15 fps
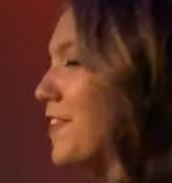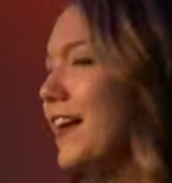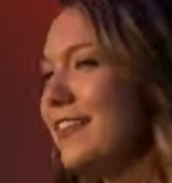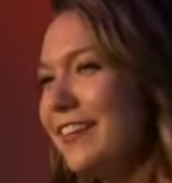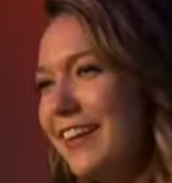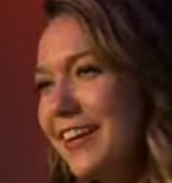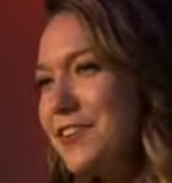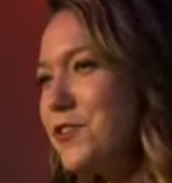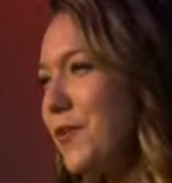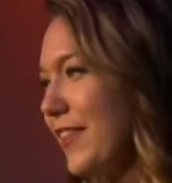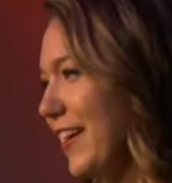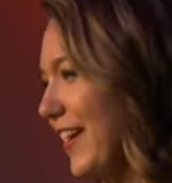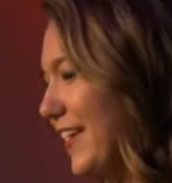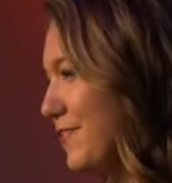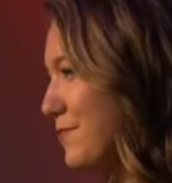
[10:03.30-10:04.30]
finally, ignore
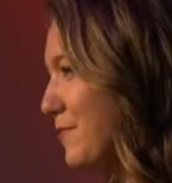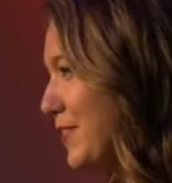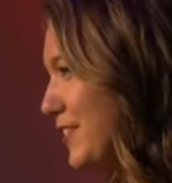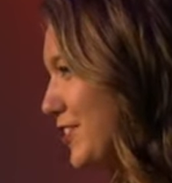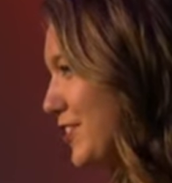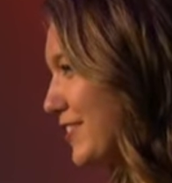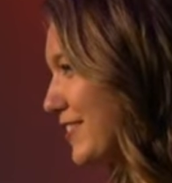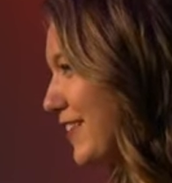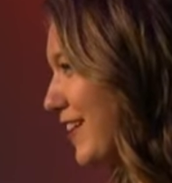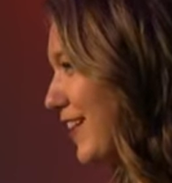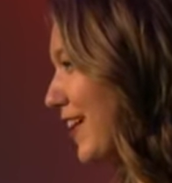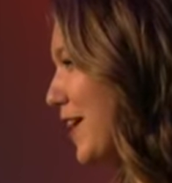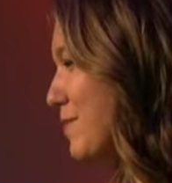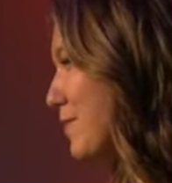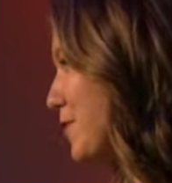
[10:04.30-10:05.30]
the hate. We just uh,
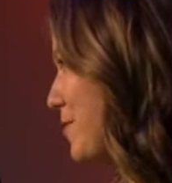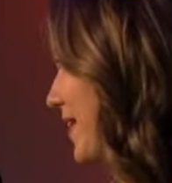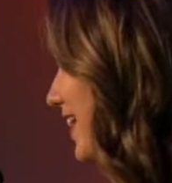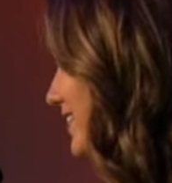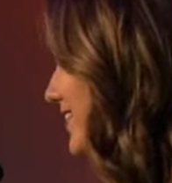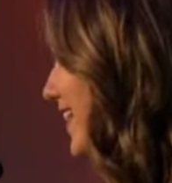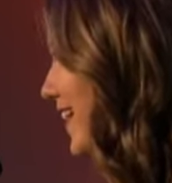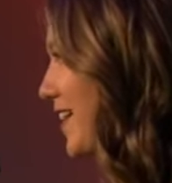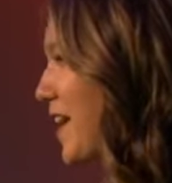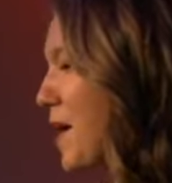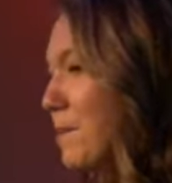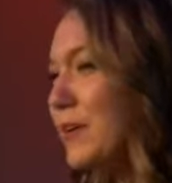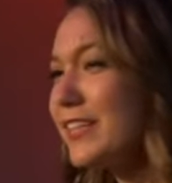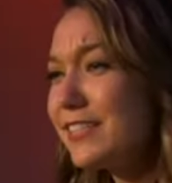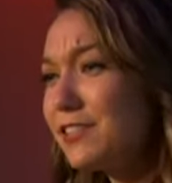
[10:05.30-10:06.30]
kind of blew past that.
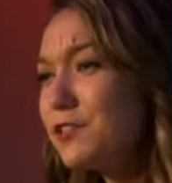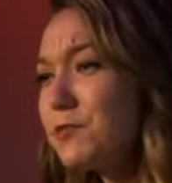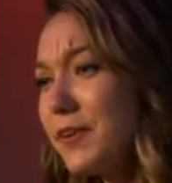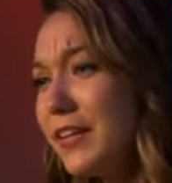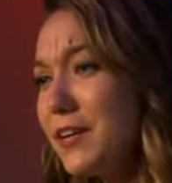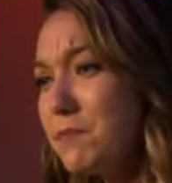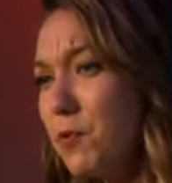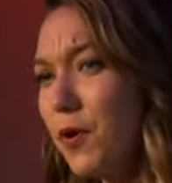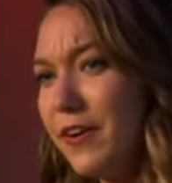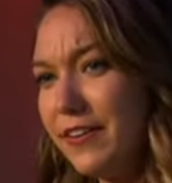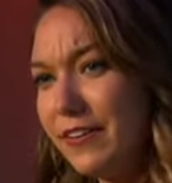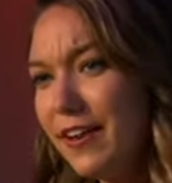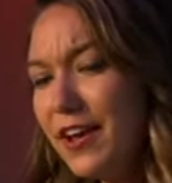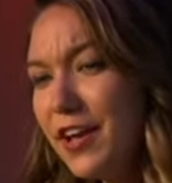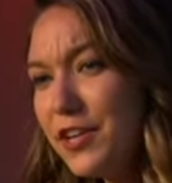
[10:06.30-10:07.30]
But this is really
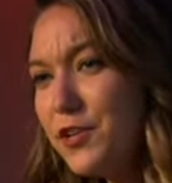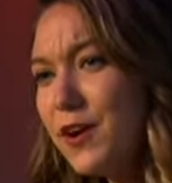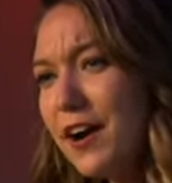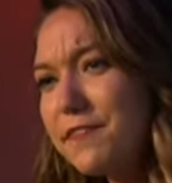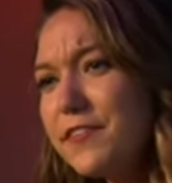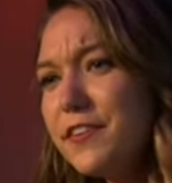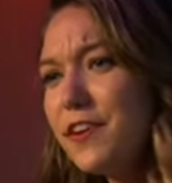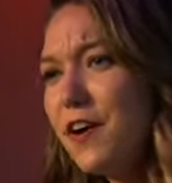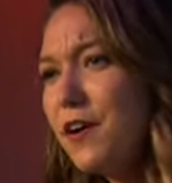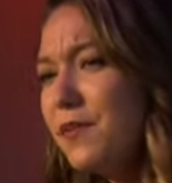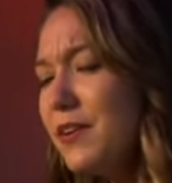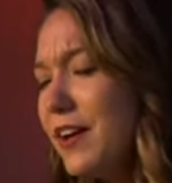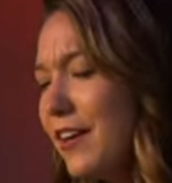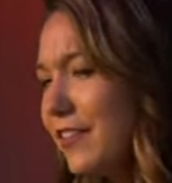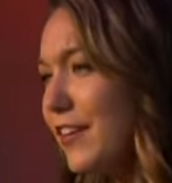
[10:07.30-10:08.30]
important. You have to
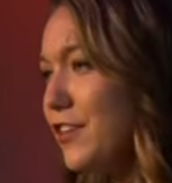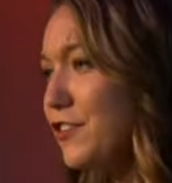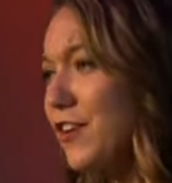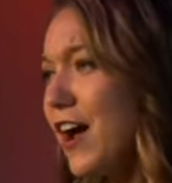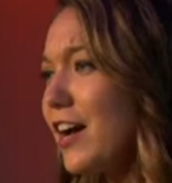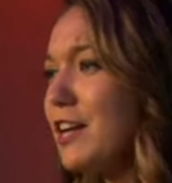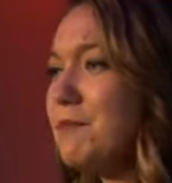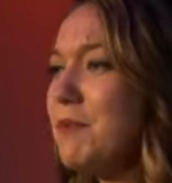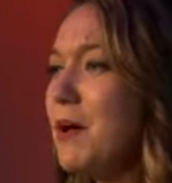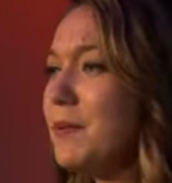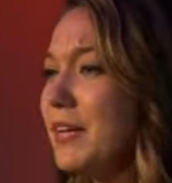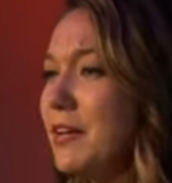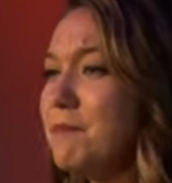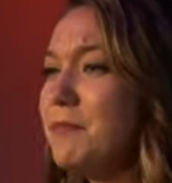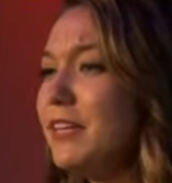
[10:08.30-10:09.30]
know that you're not going to be
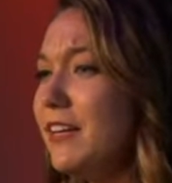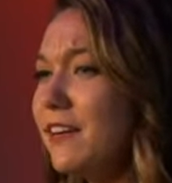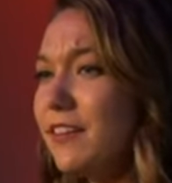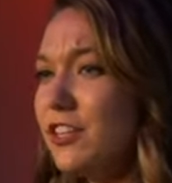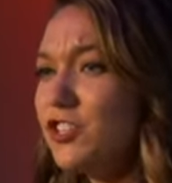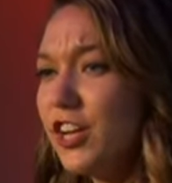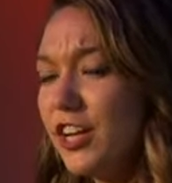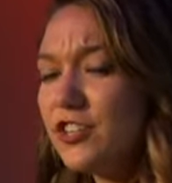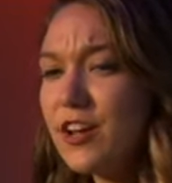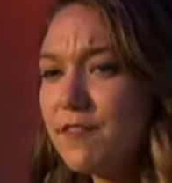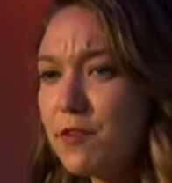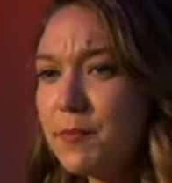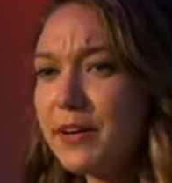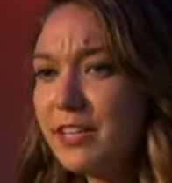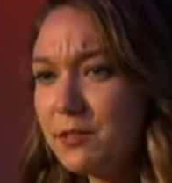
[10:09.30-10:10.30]
able to immediately change
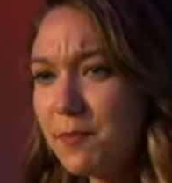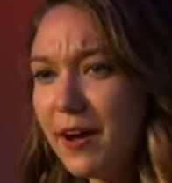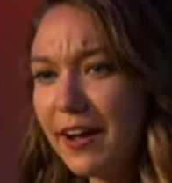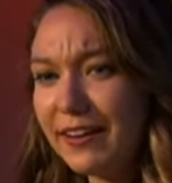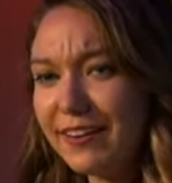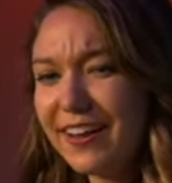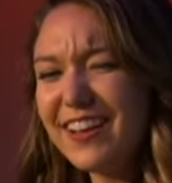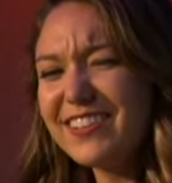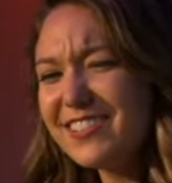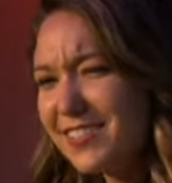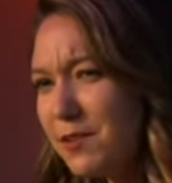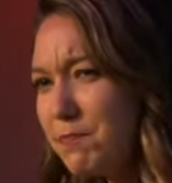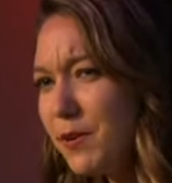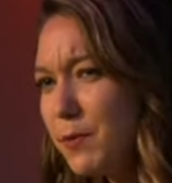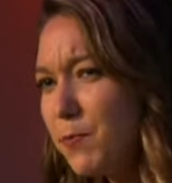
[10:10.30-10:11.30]
everybody's mind. And
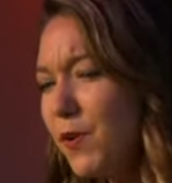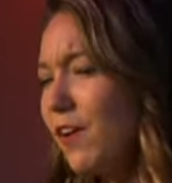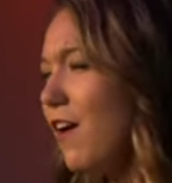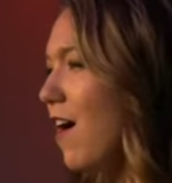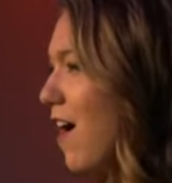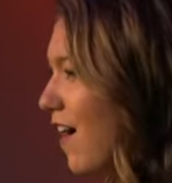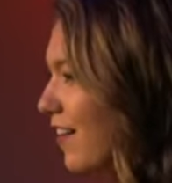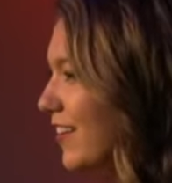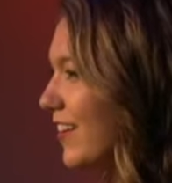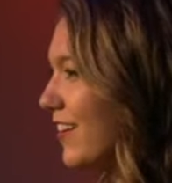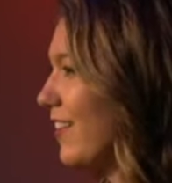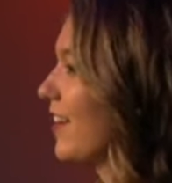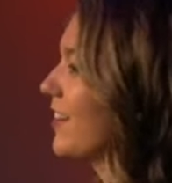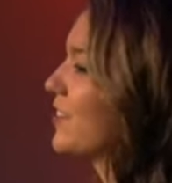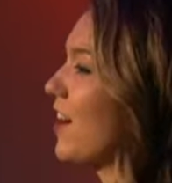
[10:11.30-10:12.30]
some people aren't going
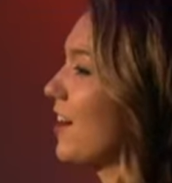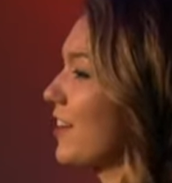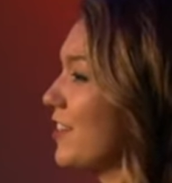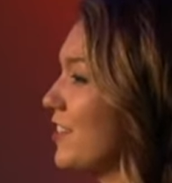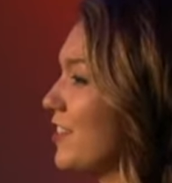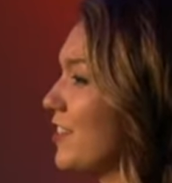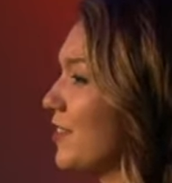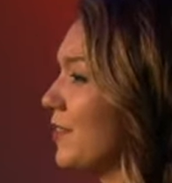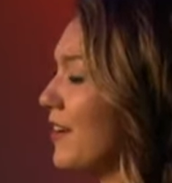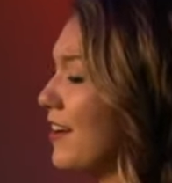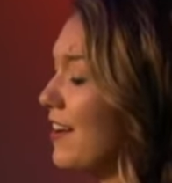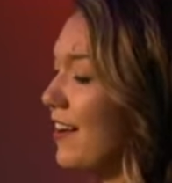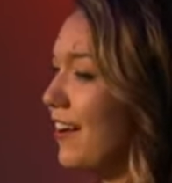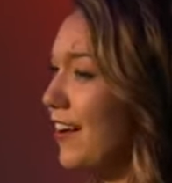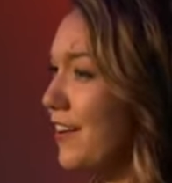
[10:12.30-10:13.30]
to like talking to you.
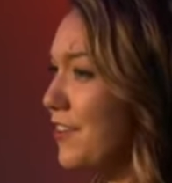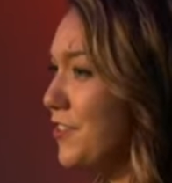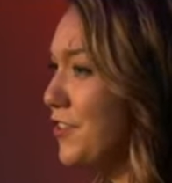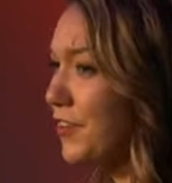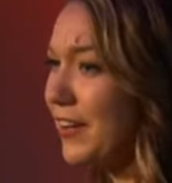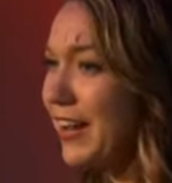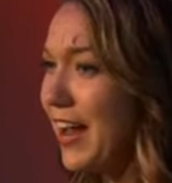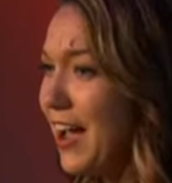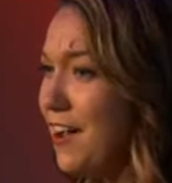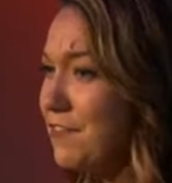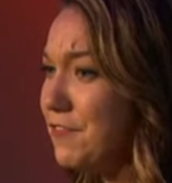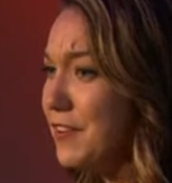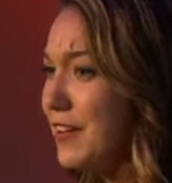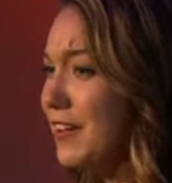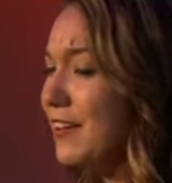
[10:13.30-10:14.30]
Uh, you're going to
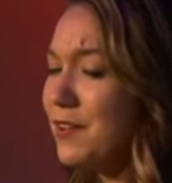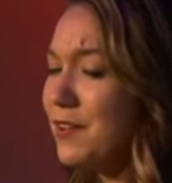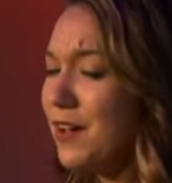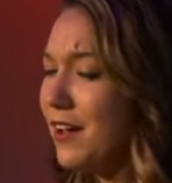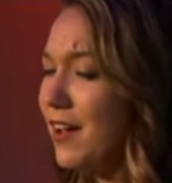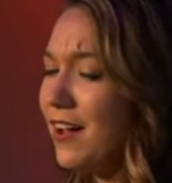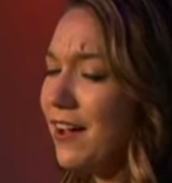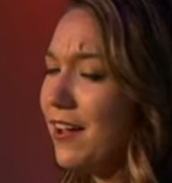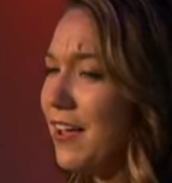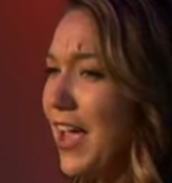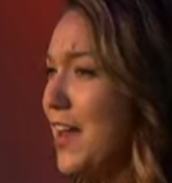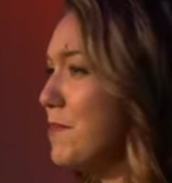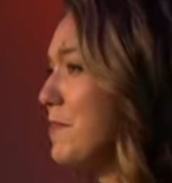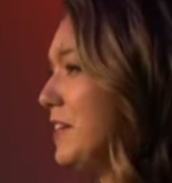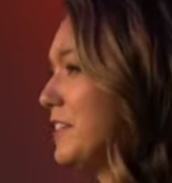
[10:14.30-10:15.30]
have uh,
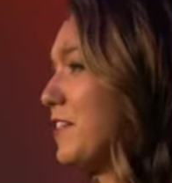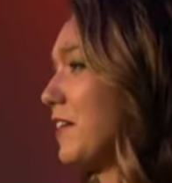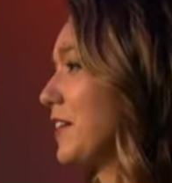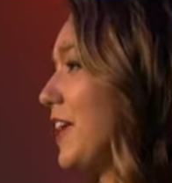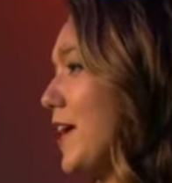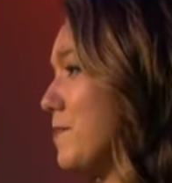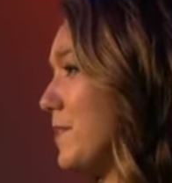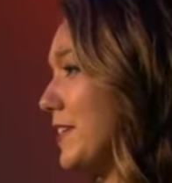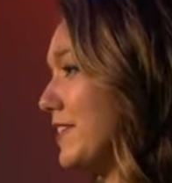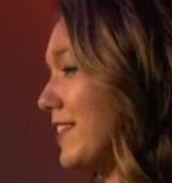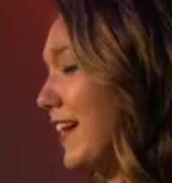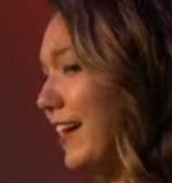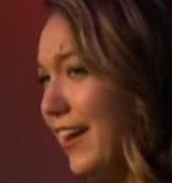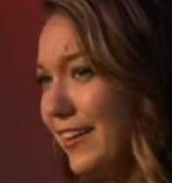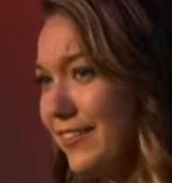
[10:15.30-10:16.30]
enemies on campus.
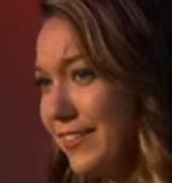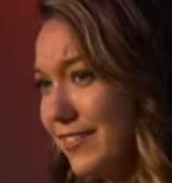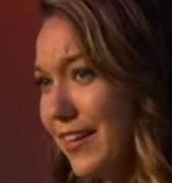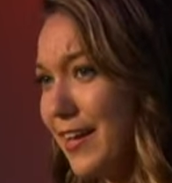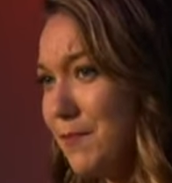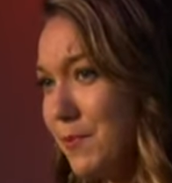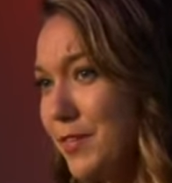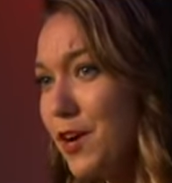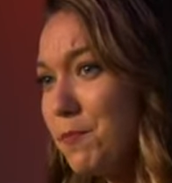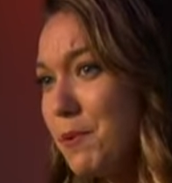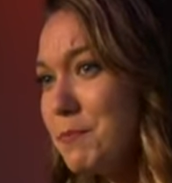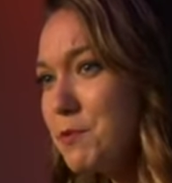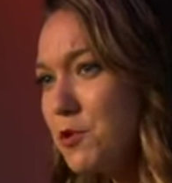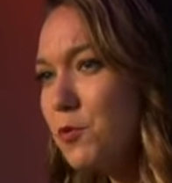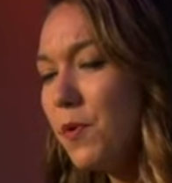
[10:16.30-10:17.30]
I hate to say it, but there are
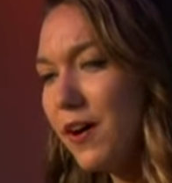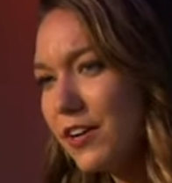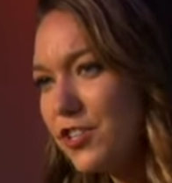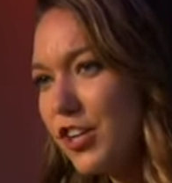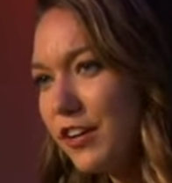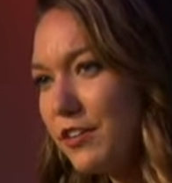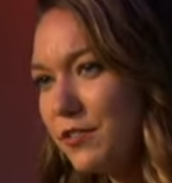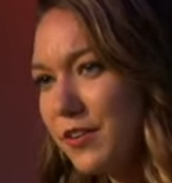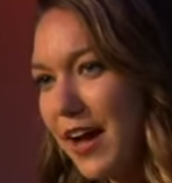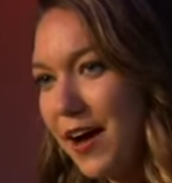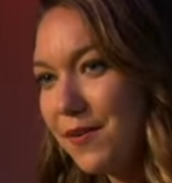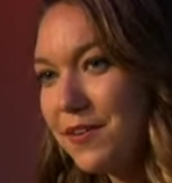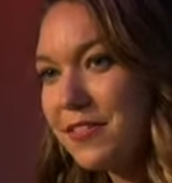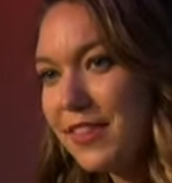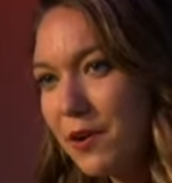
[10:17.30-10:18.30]
people who want to shut you
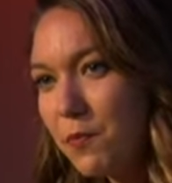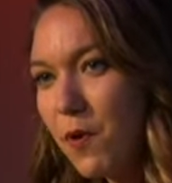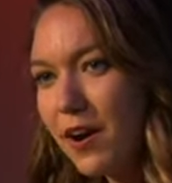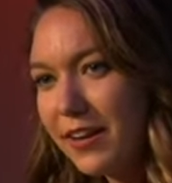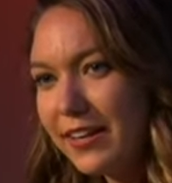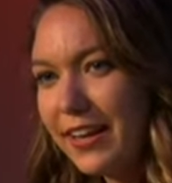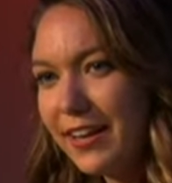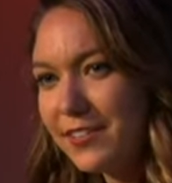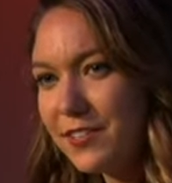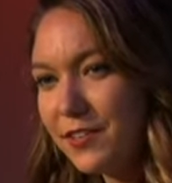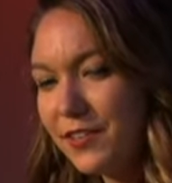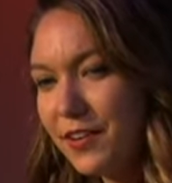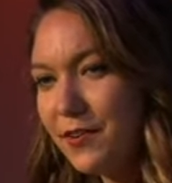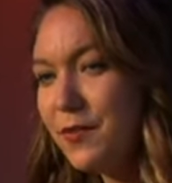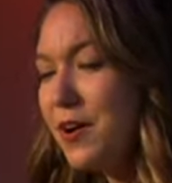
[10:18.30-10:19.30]
down, they want to
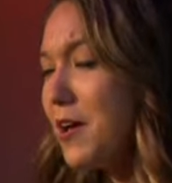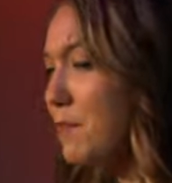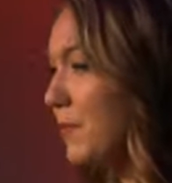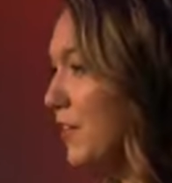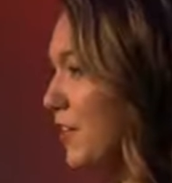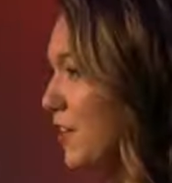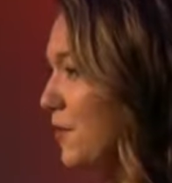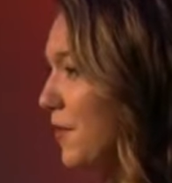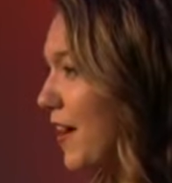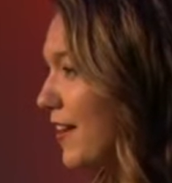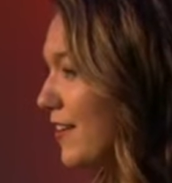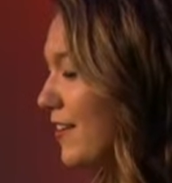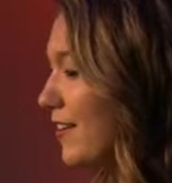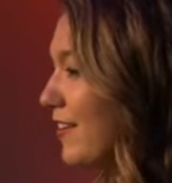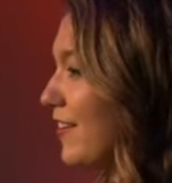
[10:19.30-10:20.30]
cancel you. But you know
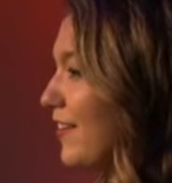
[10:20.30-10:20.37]
what?